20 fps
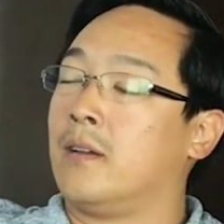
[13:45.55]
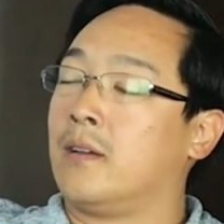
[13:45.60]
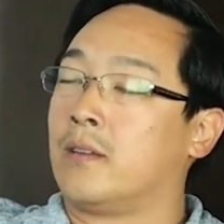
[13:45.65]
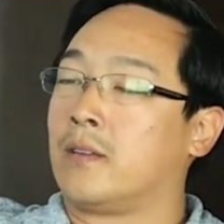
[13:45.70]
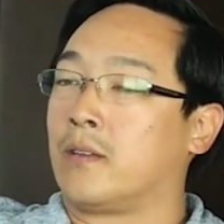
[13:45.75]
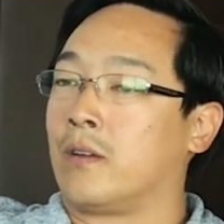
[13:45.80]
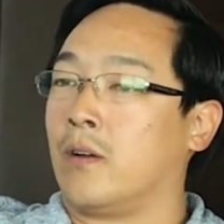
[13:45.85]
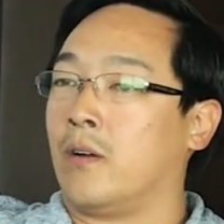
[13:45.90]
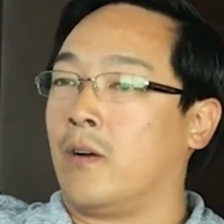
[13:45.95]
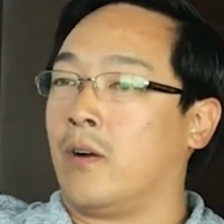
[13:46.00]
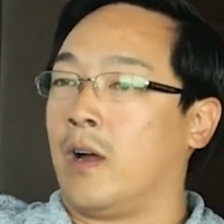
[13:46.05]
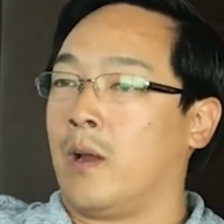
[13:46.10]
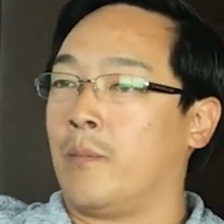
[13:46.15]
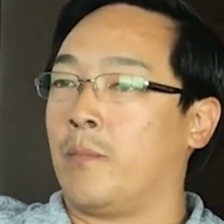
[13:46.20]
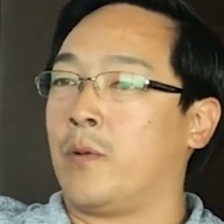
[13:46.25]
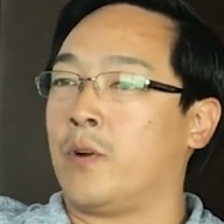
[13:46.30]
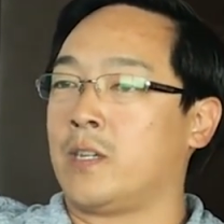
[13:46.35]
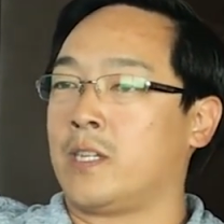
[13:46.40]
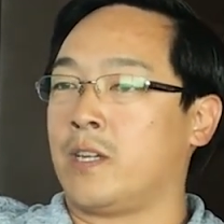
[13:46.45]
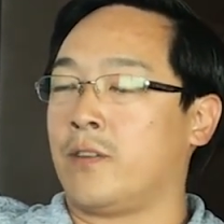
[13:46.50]
So I'm
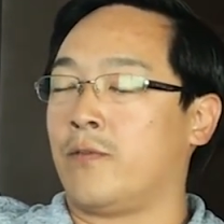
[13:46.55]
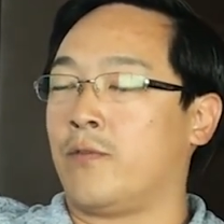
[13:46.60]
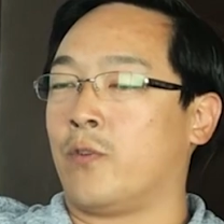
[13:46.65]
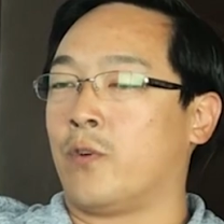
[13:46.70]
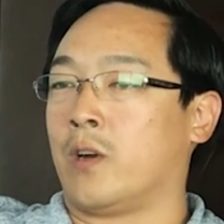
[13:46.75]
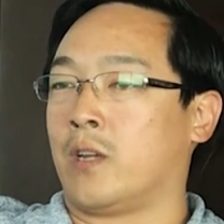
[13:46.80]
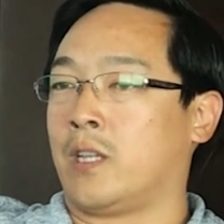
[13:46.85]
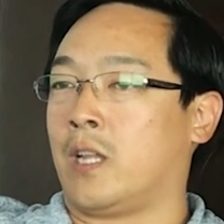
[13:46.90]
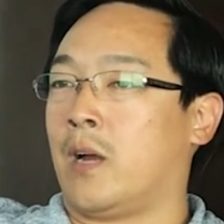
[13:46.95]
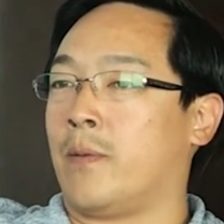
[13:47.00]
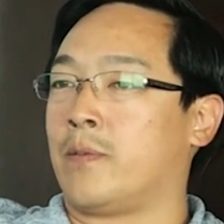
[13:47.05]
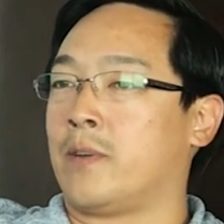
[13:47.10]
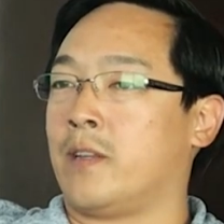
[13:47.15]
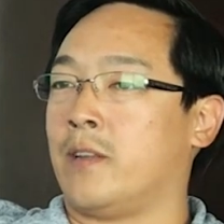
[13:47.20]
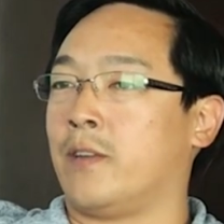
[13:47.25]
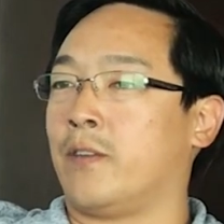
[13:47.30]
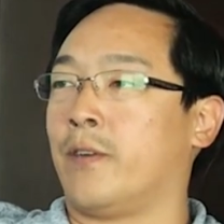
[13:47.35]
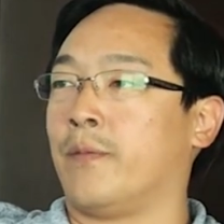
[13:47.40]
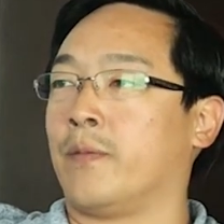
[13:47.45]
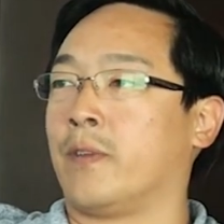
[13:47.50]
pushing for adoption
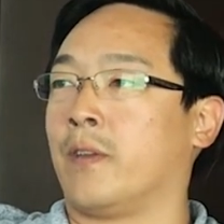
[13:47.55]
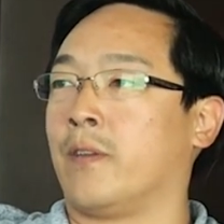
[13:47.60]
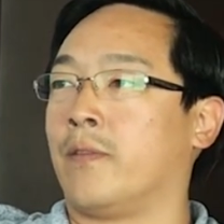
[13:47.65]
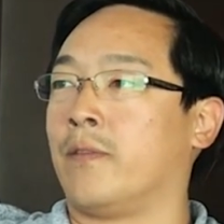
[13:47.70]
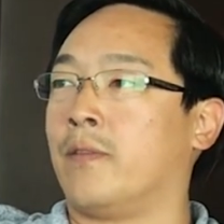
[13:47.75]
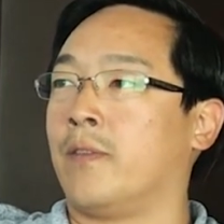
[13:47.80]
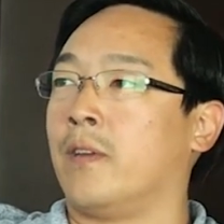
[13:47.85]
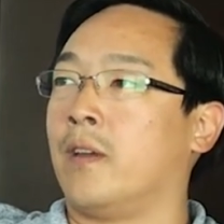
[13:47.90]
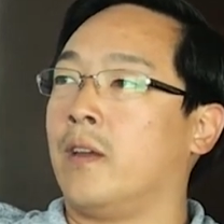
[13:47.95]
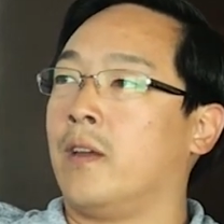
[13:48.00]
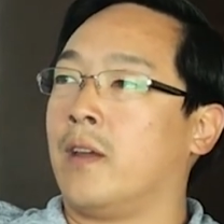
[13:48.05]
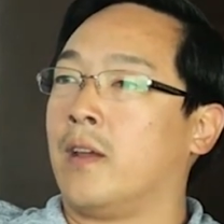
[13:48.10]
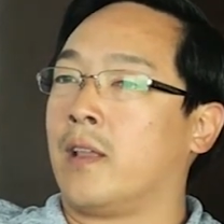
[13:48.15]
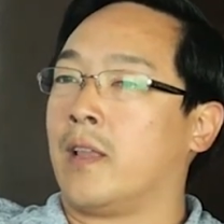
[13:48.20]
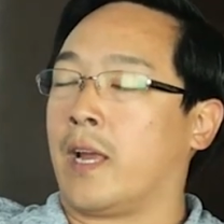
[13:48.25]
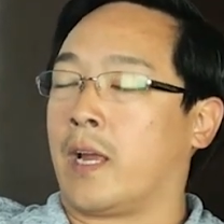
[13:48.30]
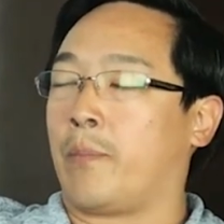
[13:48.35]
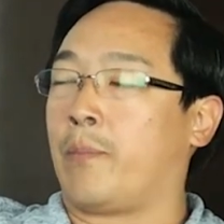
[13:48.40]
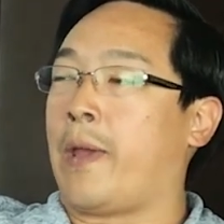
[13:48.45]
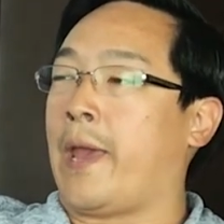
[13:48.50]
in terms of
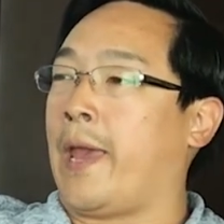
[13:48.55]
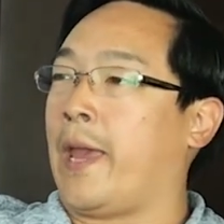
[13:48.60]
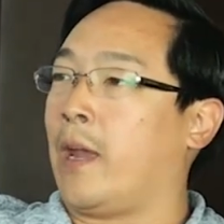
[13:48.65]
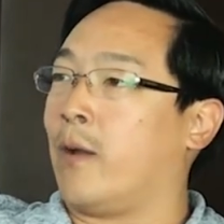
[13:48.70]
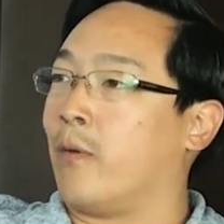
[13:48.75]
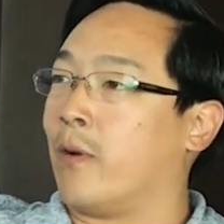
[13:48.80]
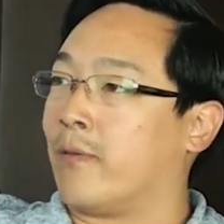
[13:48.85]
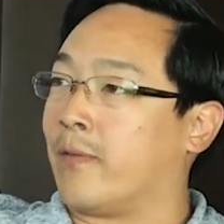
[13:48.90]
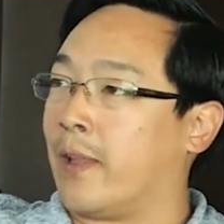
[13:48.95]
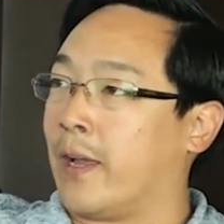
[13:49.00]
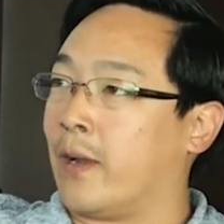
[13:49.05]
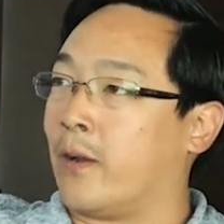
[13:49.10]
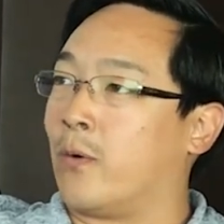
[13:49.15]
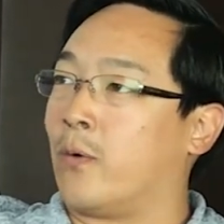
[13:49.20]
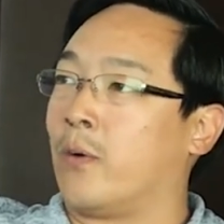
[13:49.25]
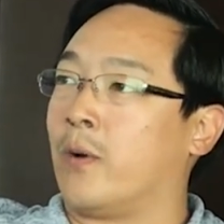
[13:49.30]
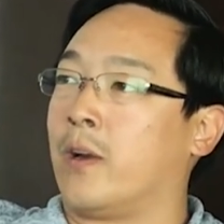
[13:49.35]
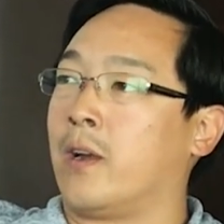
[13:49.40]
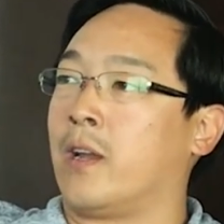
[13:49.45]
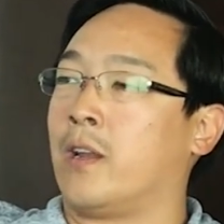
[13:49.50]
like paying with
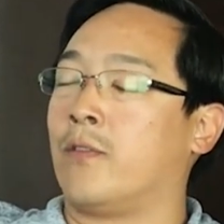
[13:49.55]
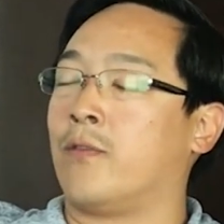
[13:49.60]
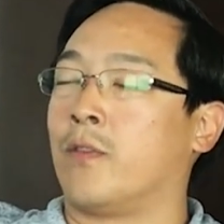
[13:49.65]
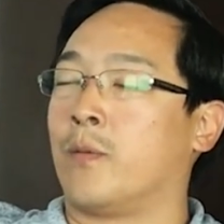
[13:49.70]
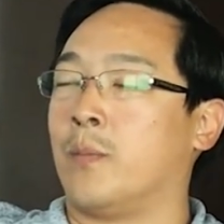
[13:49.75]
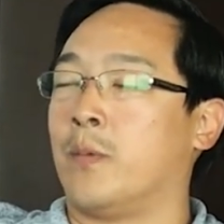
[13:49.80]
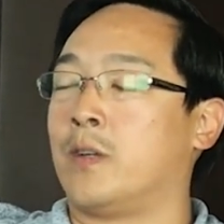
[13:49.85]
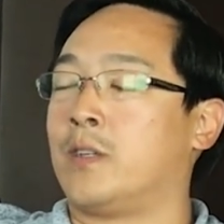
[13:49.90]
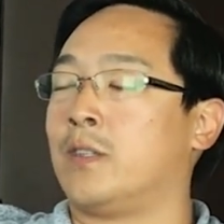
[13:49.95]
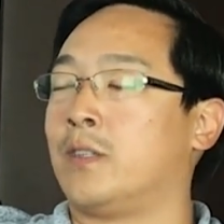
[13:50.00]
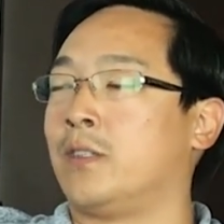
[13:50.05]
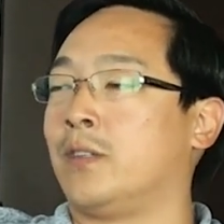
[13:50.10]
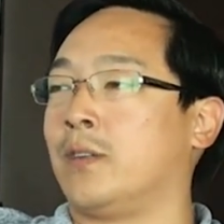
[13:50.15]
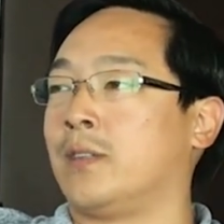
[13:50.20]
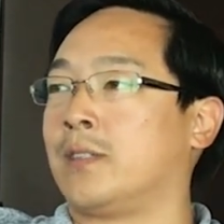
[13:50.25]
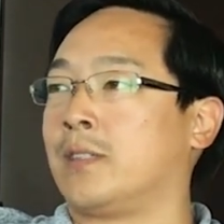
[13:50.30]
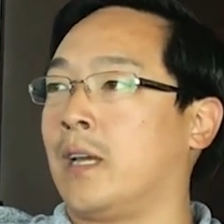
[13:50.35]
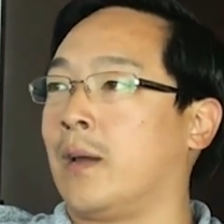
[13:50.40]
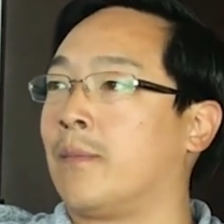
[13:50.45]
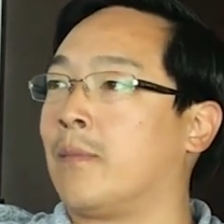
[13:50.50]
Litecoin for merchants to
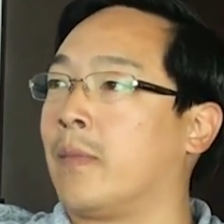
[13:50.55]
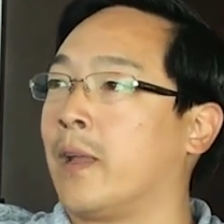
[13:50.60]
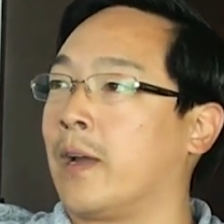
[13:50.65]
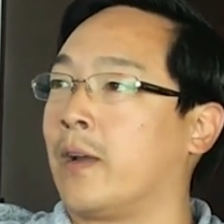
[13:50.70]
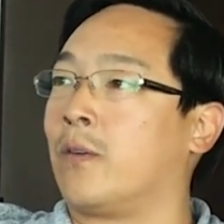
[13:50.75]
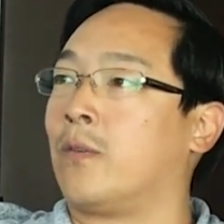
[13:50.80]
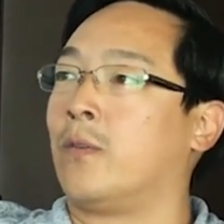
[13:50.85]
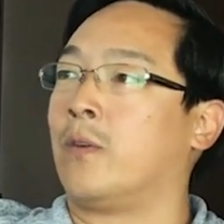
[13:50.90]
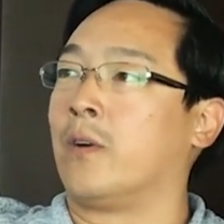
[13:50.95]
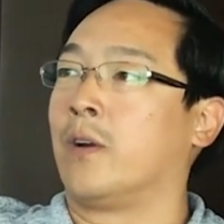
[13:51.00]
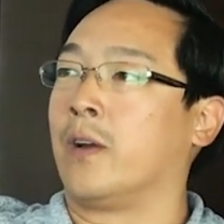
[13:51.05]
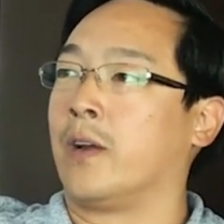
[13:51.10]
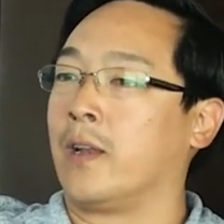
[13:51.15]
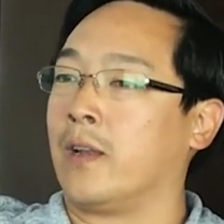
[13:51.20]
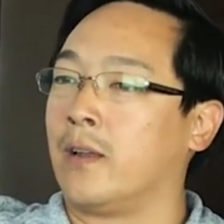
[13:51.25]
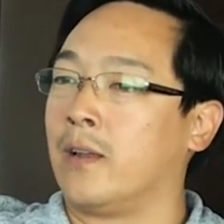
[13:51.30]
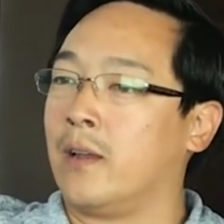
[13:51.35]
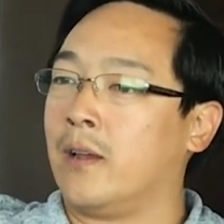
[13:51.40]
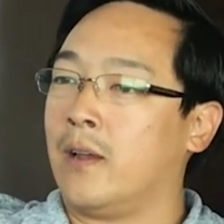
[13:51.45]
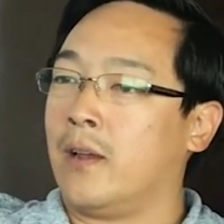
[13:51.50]
accept Litecoin,